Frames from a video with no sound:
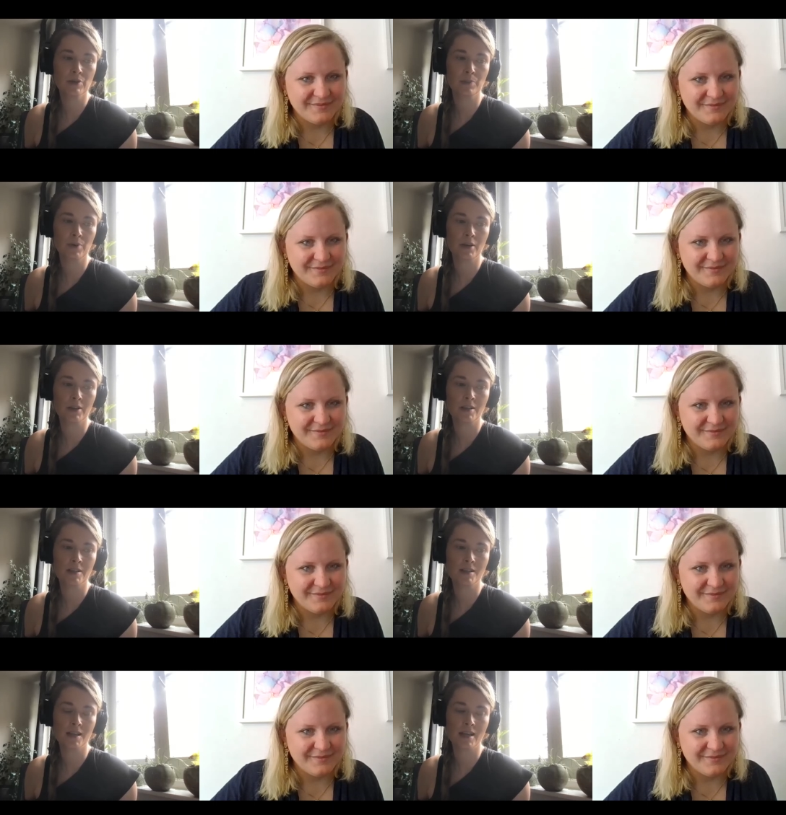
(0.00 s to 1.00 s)
Speaker 1: products
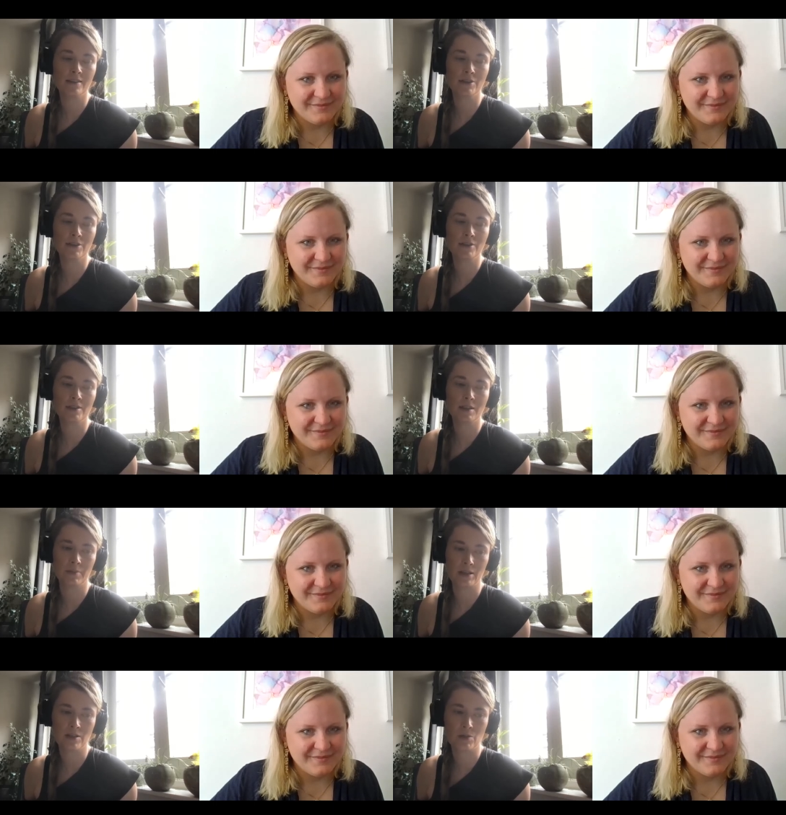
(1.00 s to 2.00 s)
entered the
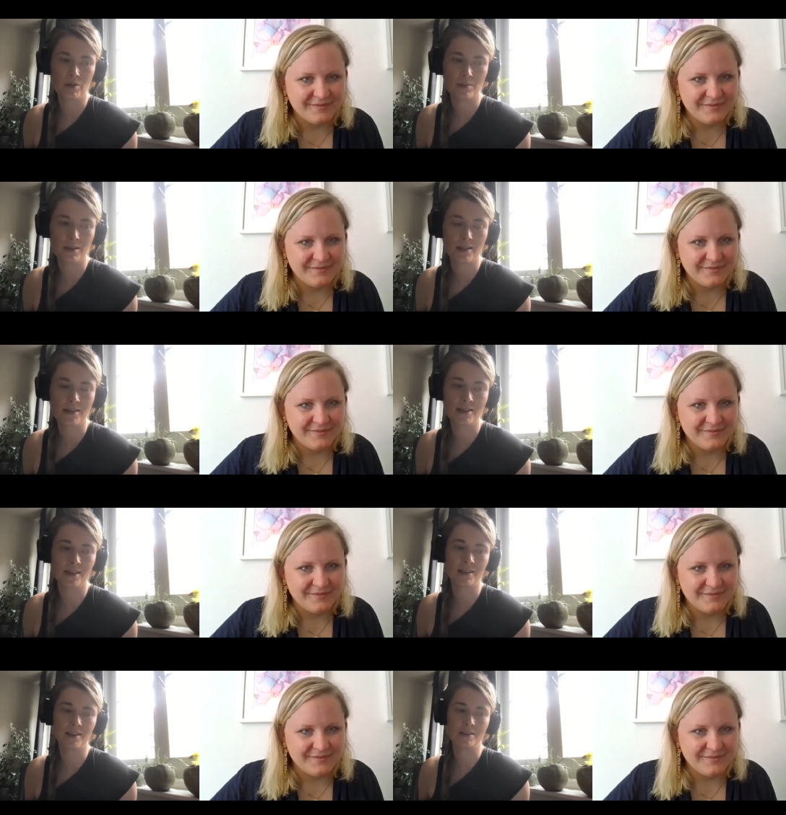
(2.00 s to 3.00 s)
mainstream, that
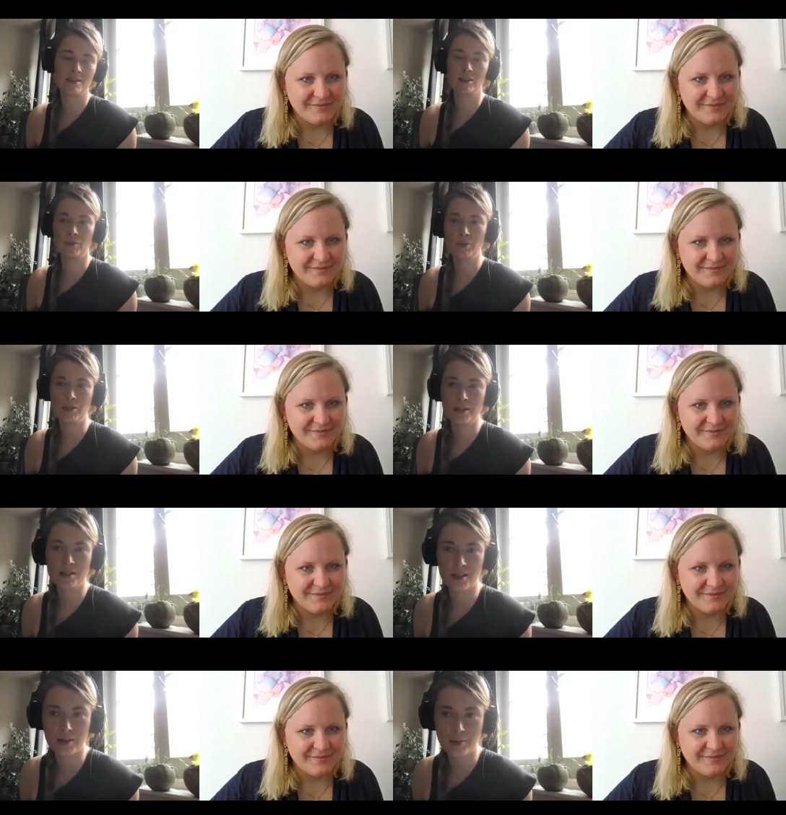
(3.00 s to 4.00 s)
uh, celebrities
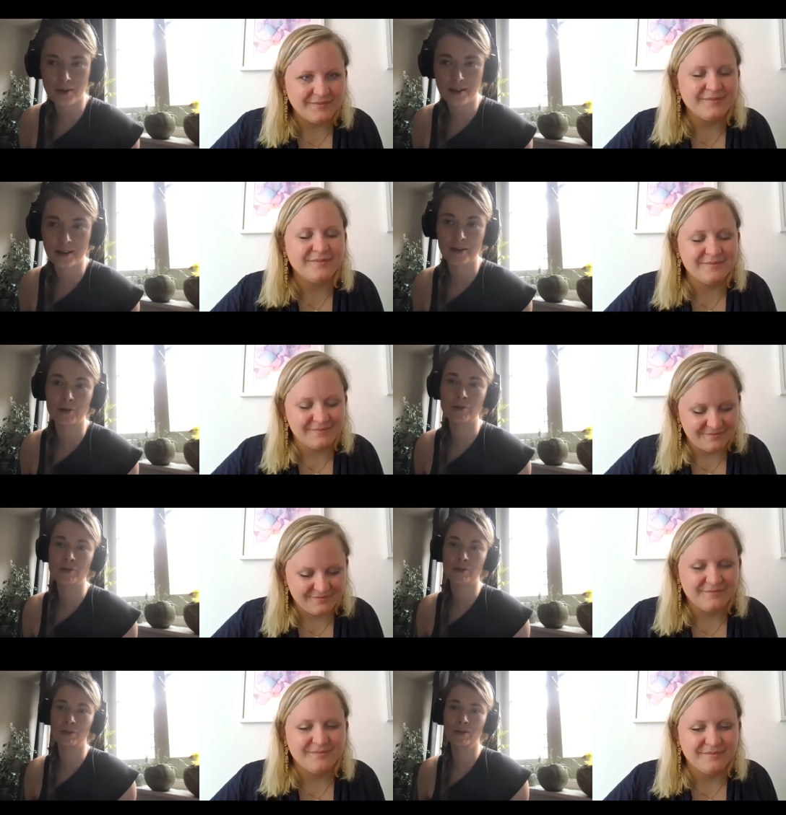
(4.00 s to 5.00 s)
are, are
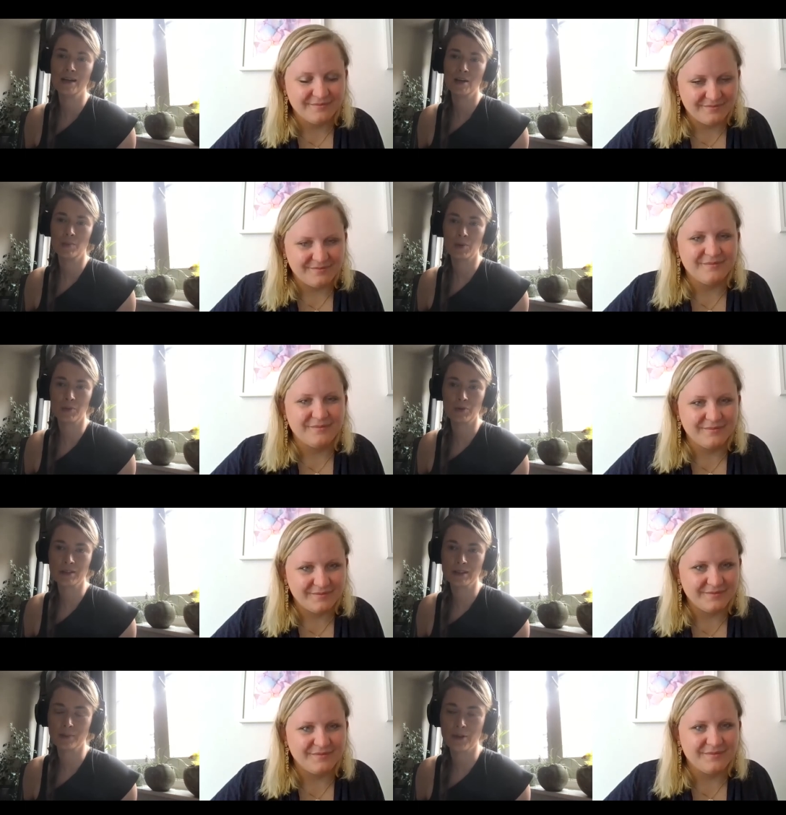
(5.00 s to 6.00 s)
also promoting the
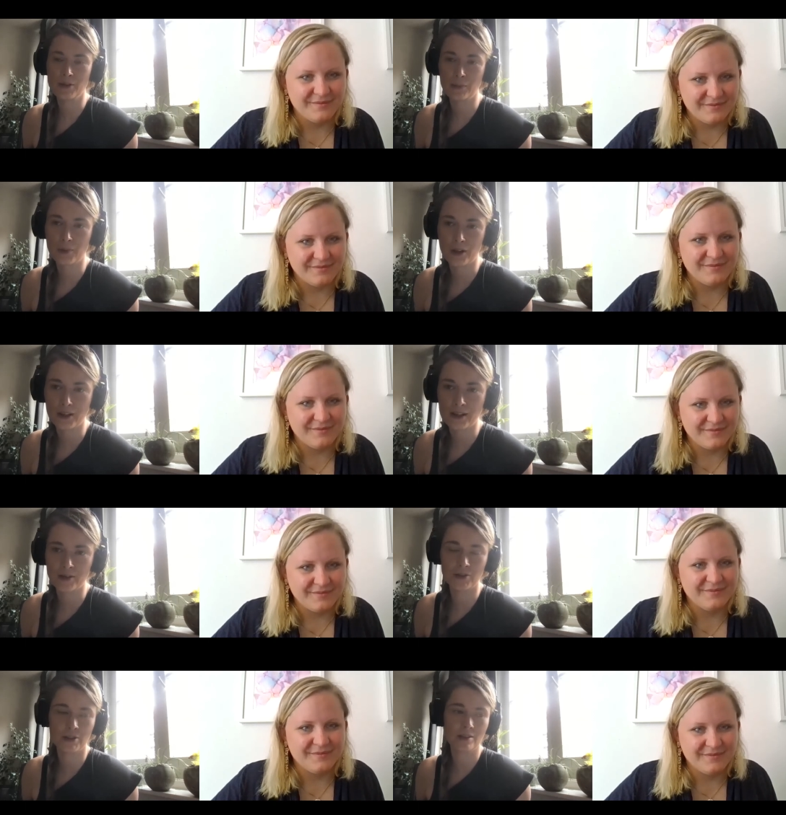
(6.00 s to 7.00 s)
pleasure products on their
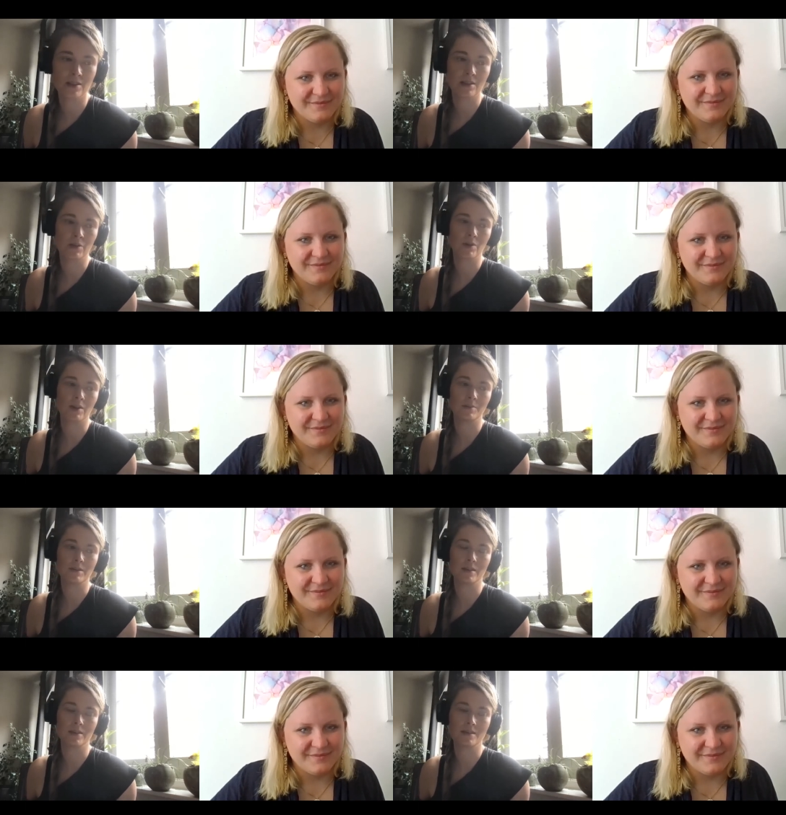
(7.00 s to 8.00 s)
Instagram,
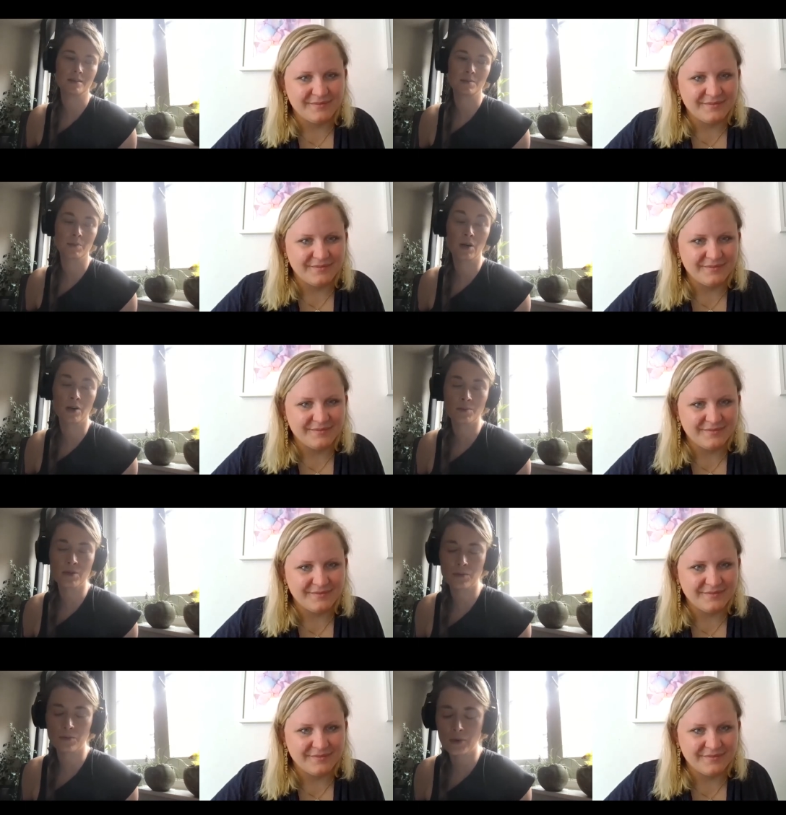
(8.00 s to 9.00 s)
that it becomes
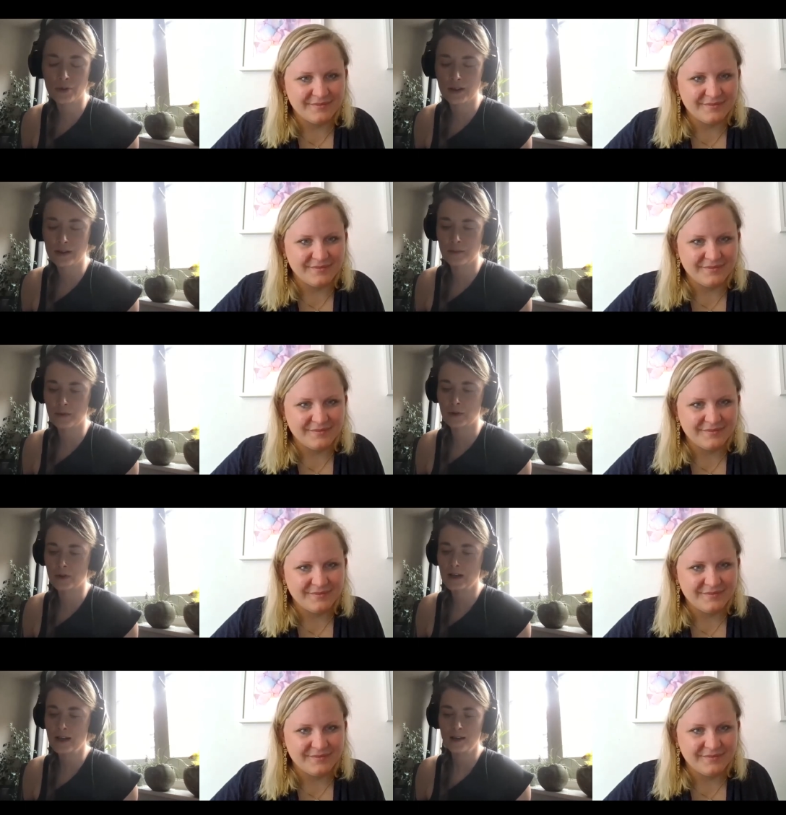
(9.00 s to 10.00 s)
more and more
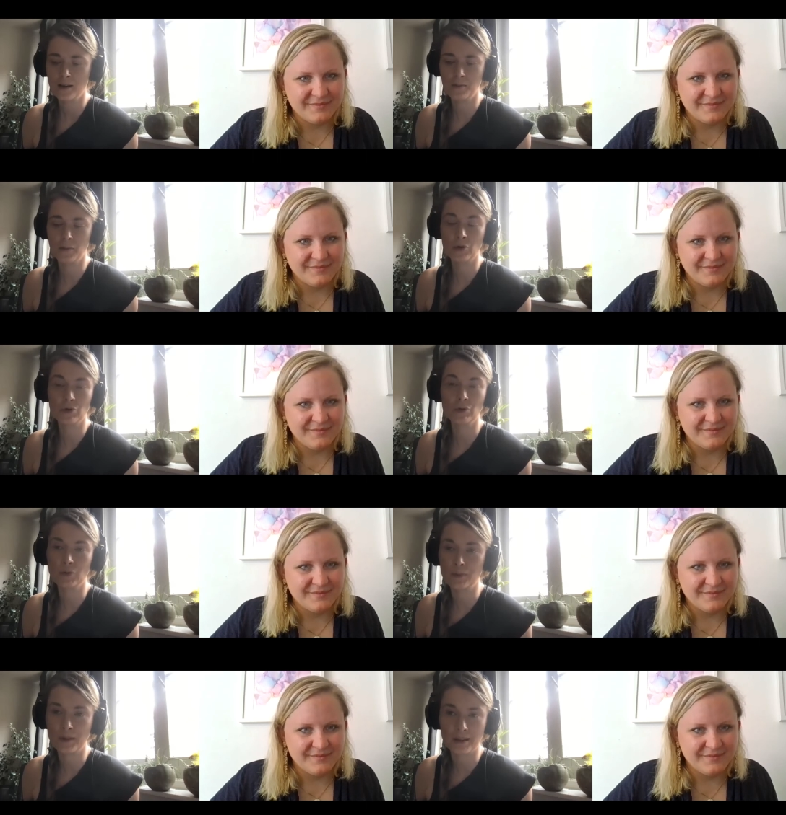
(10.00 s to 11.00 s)
and more
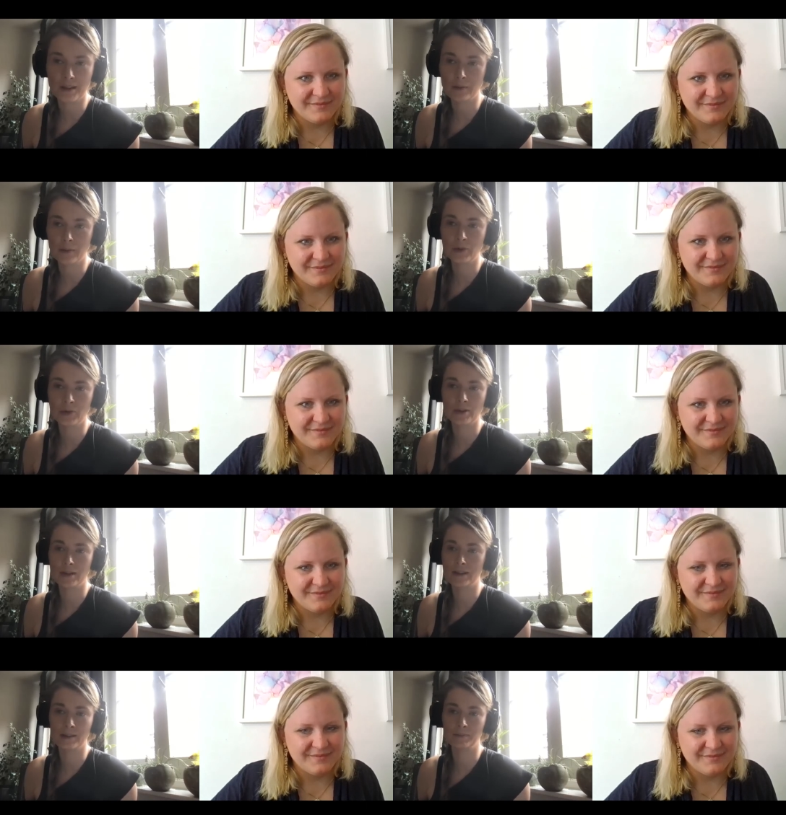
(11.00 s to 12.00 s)
normal and more
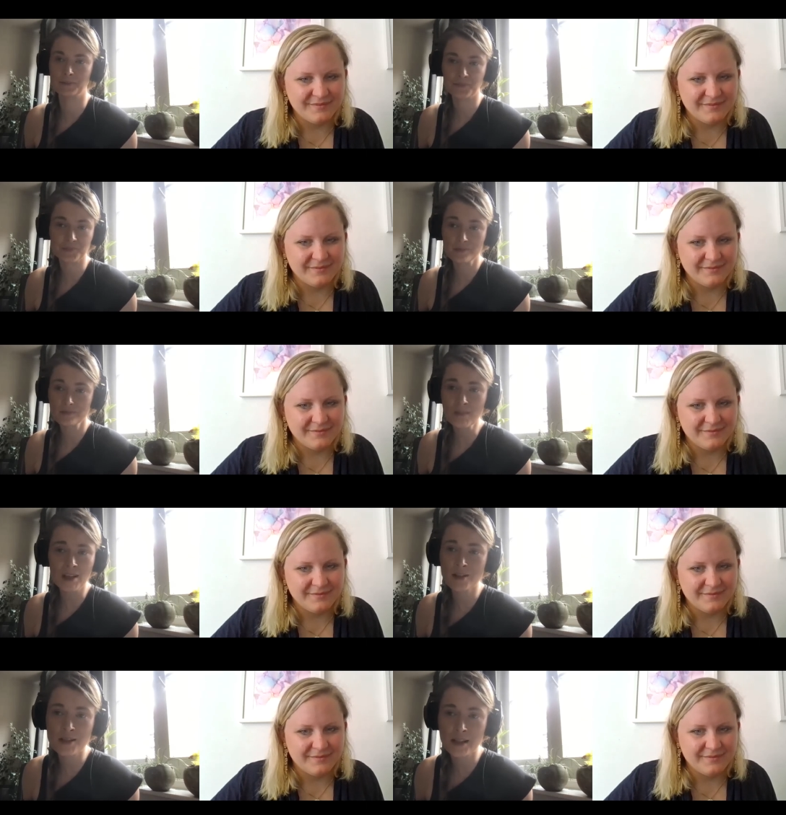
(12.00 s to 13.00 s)
um,
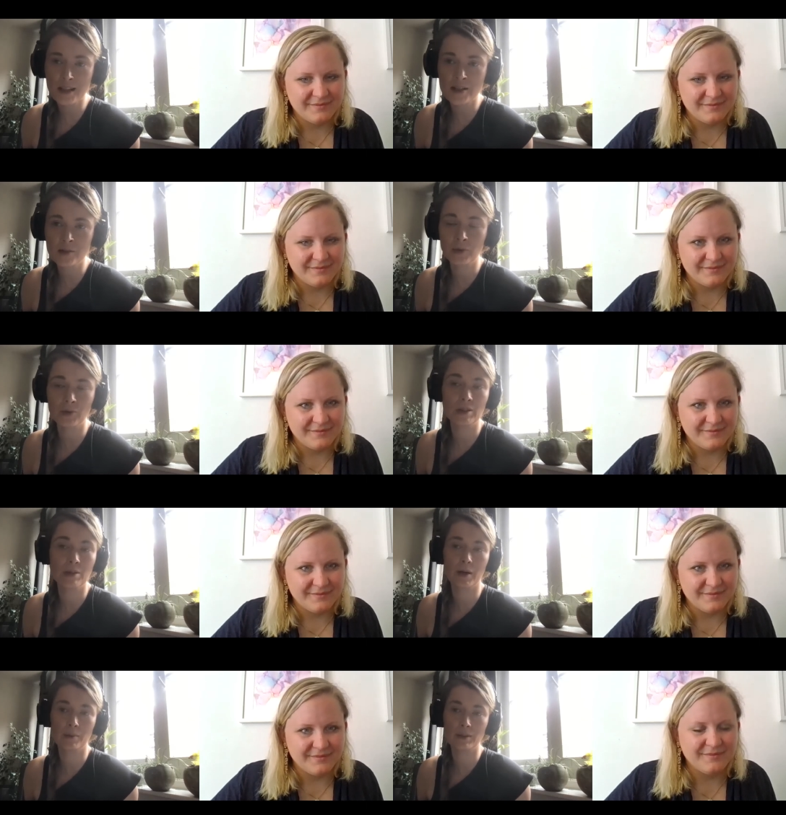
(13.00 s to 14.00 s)
discussable in the
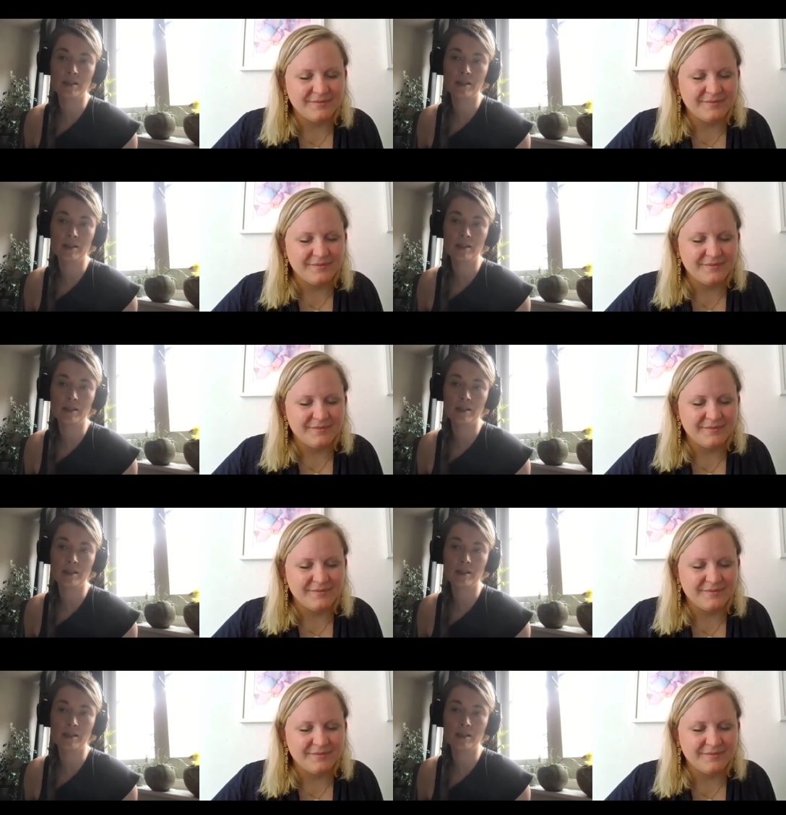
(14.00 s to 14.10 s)
public